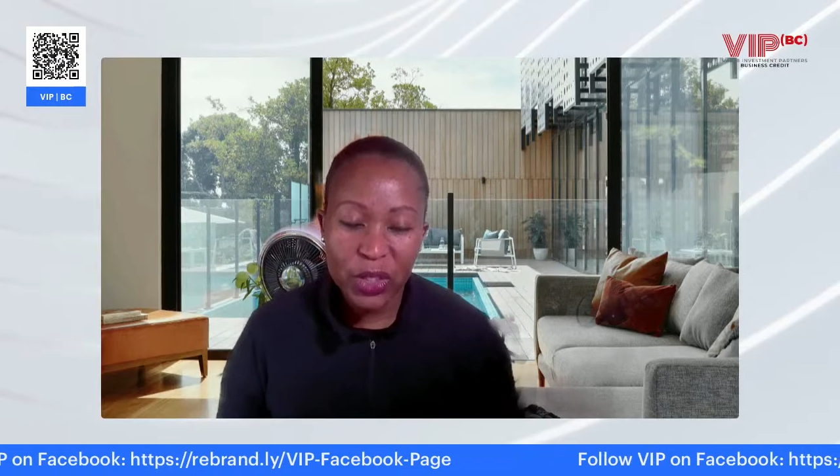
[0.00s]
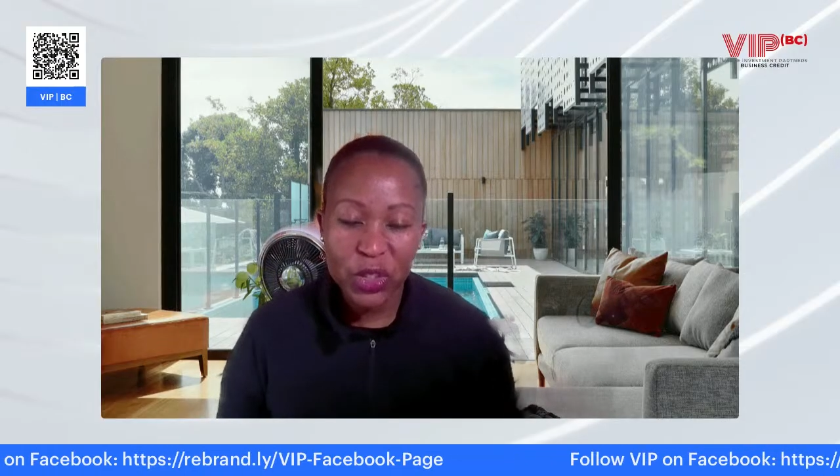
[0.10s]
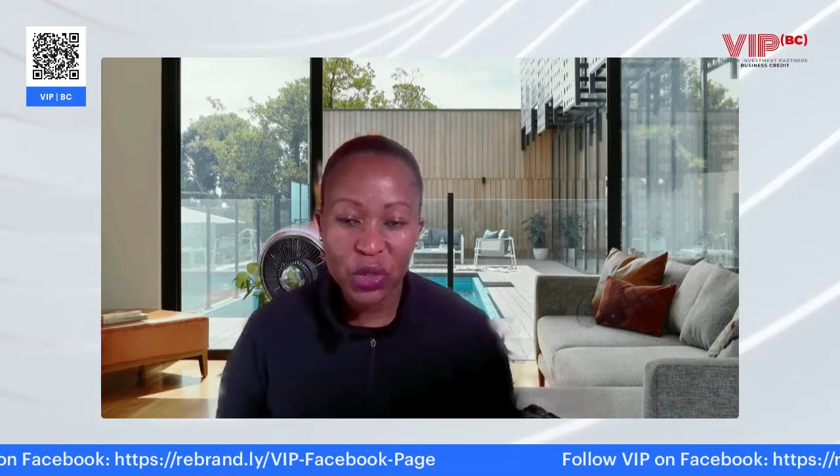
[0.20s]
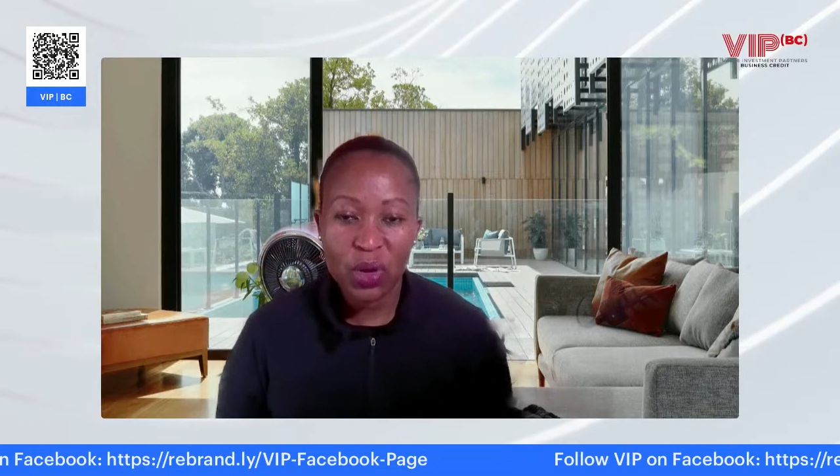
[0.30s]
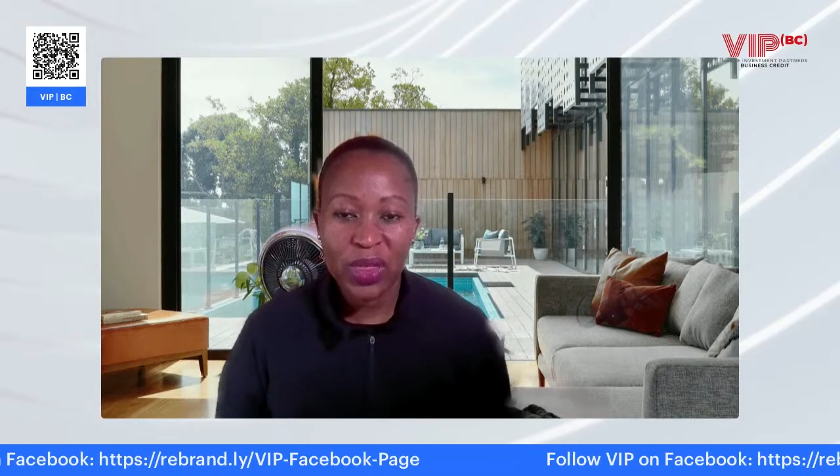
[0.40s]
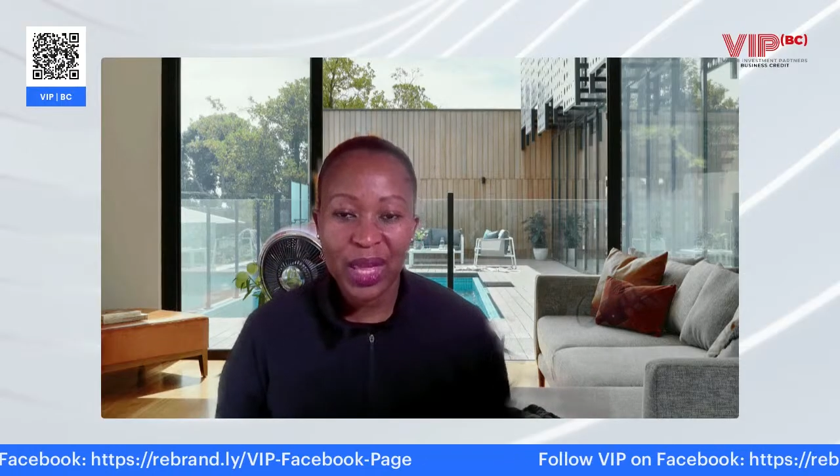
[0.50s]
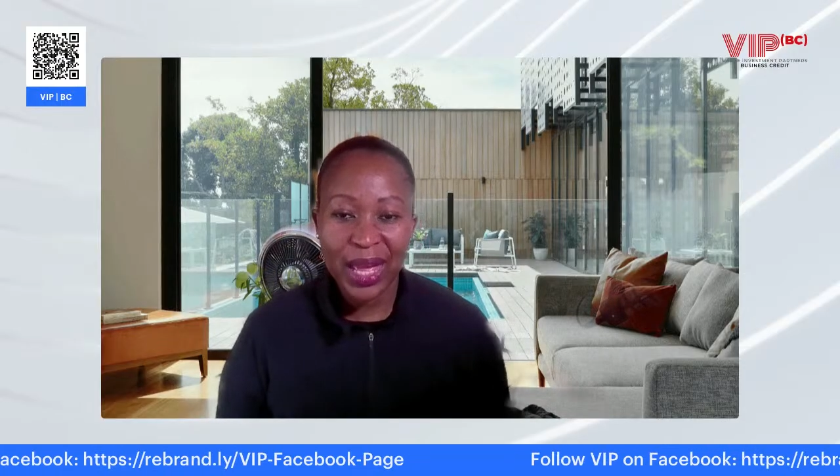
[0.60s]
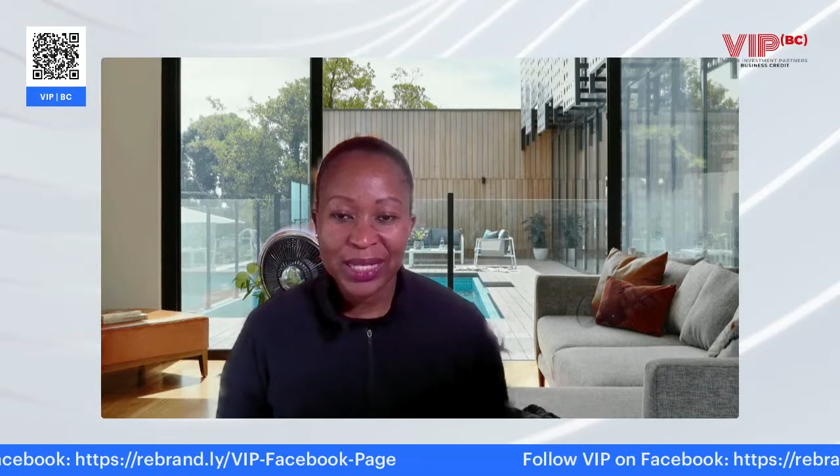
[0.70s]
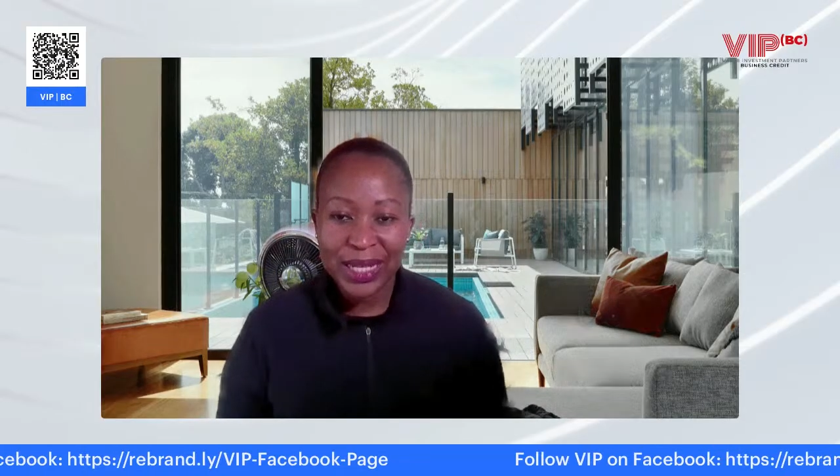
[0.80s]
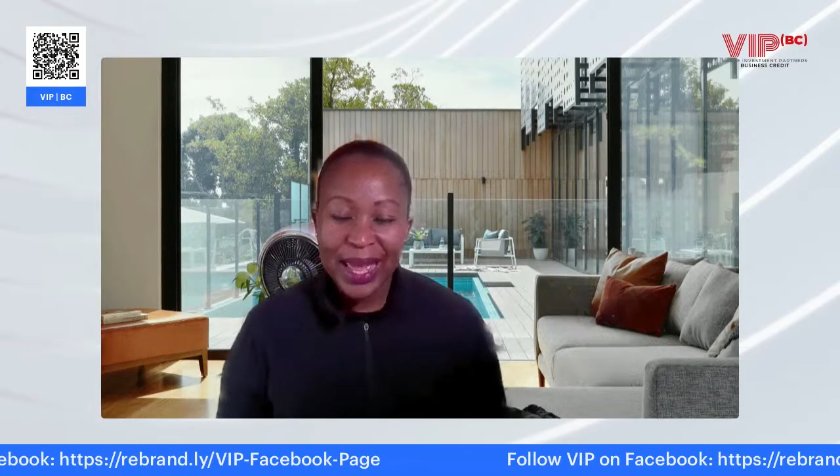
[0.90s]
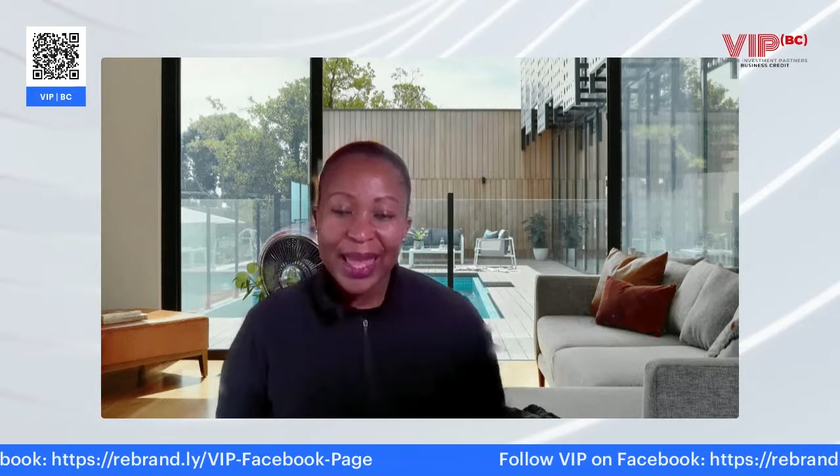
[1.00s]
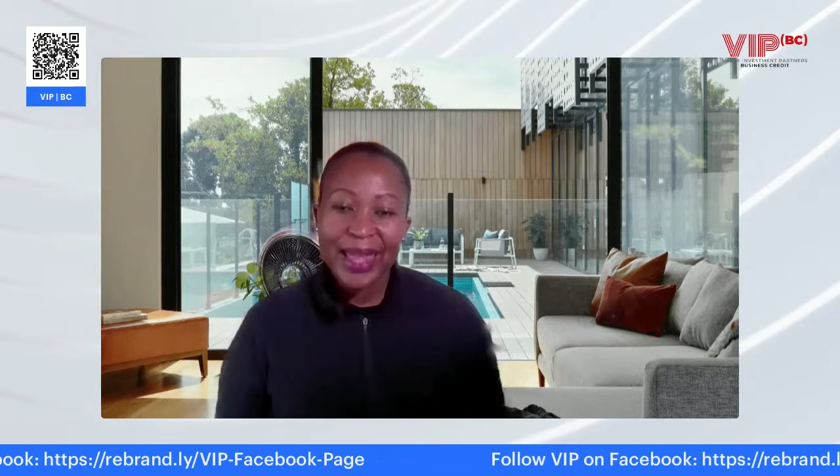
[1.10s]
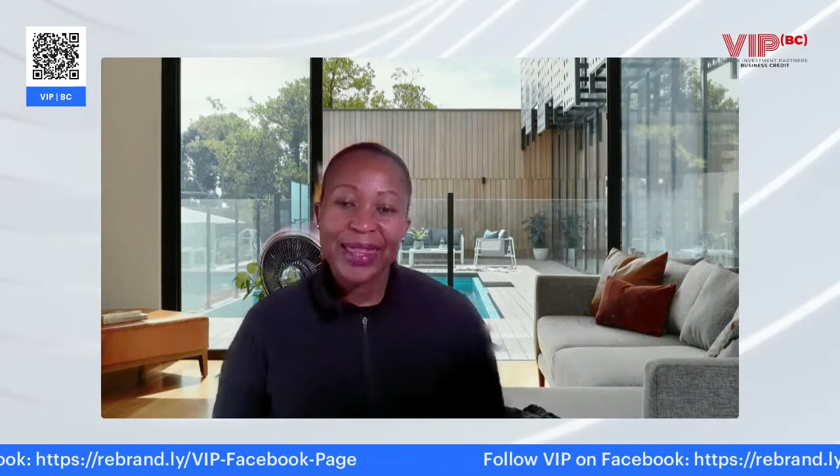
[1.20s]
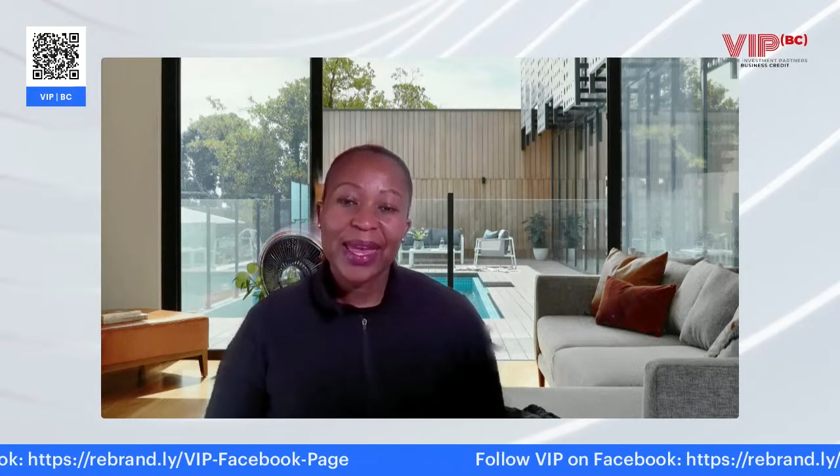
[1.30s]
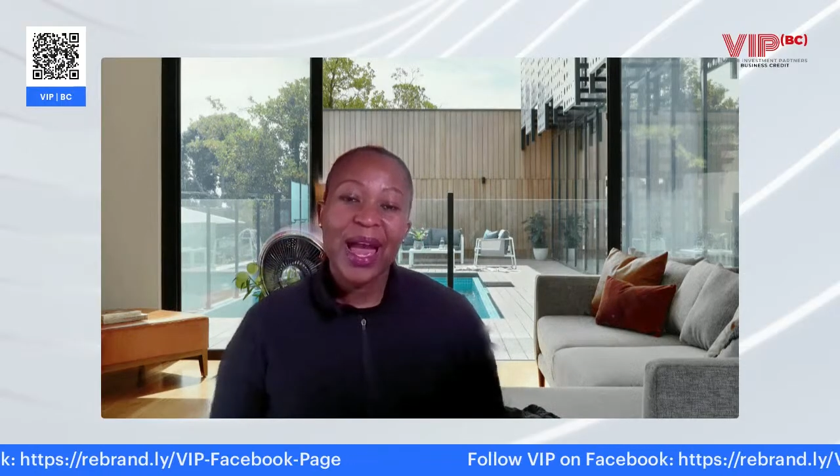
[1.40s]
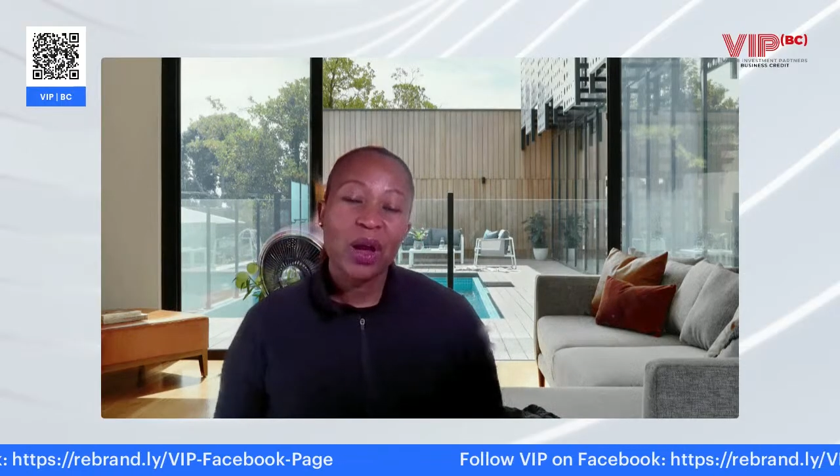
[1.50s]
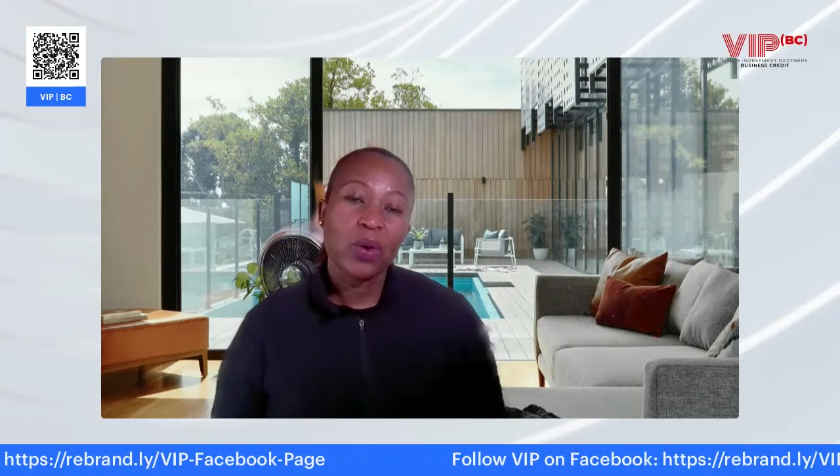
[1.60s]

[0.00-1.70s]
sure that they are